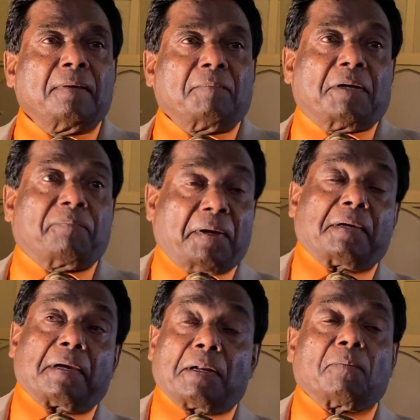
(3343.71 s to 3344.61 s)
But if I
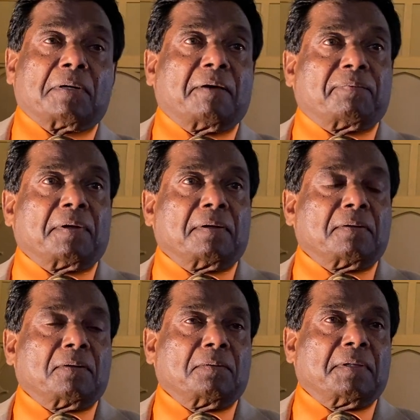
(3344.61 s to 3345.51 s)
can, I will definitely
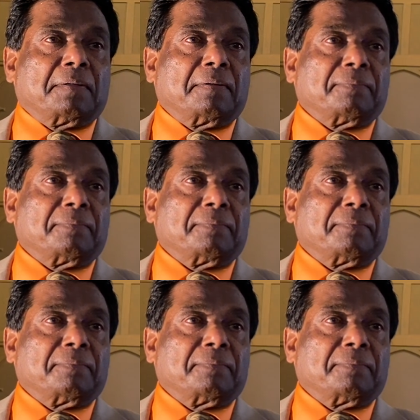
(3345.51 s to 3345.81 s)
do that.